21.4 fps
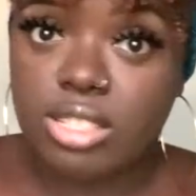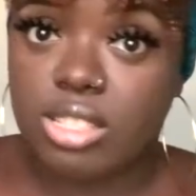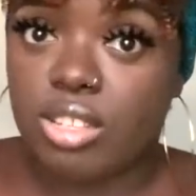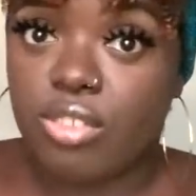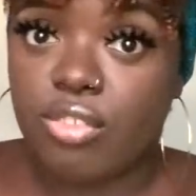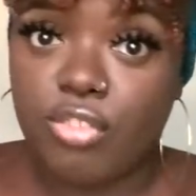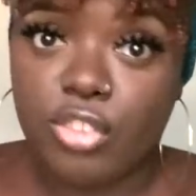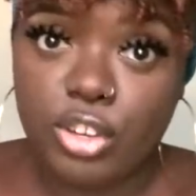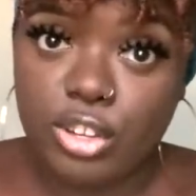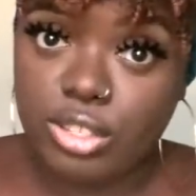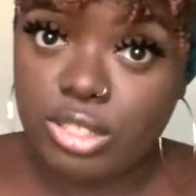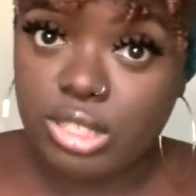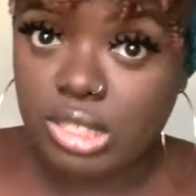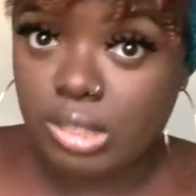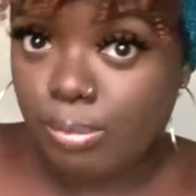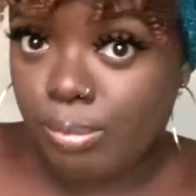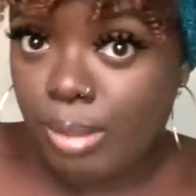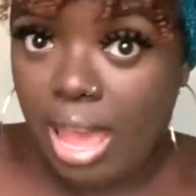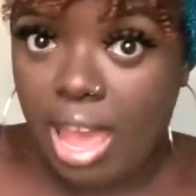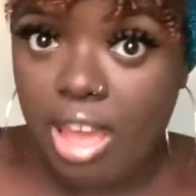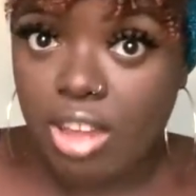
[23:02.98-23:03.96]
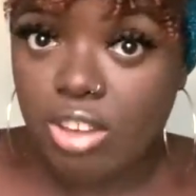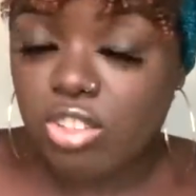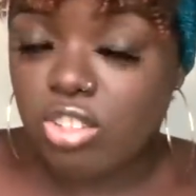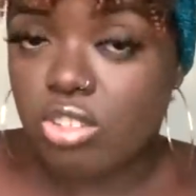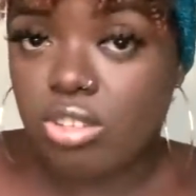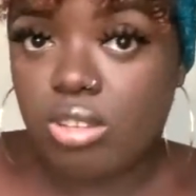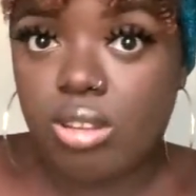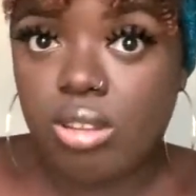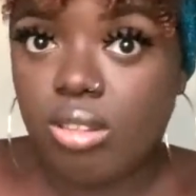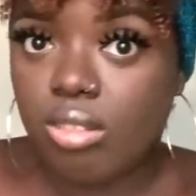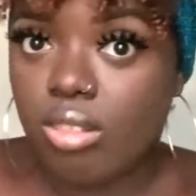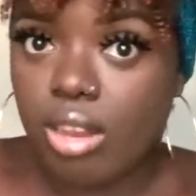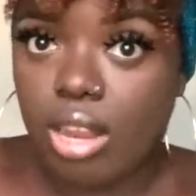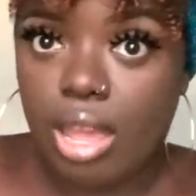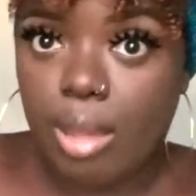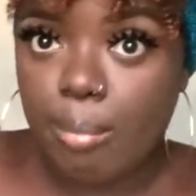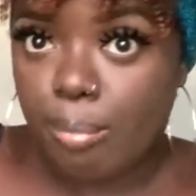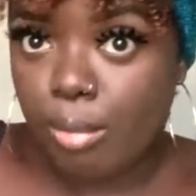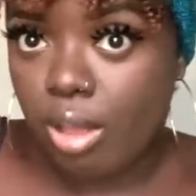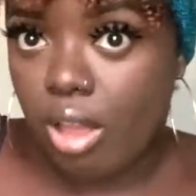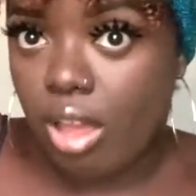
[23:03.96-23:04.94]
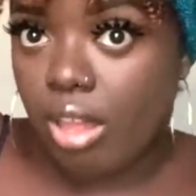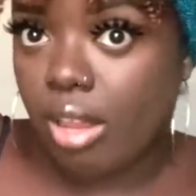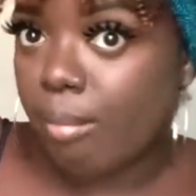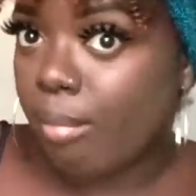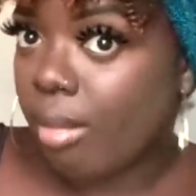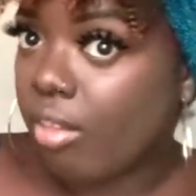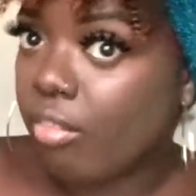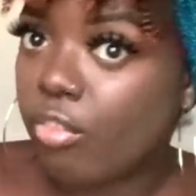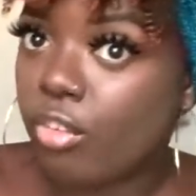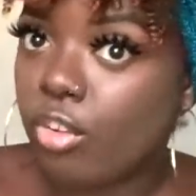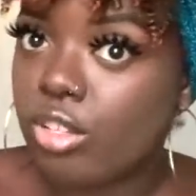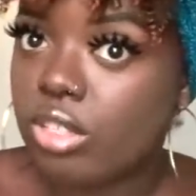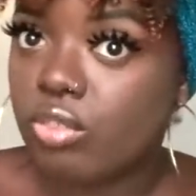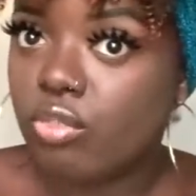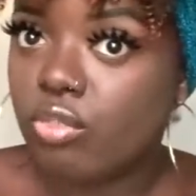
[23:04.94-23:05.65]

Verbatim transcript: the first batch that I bought in my first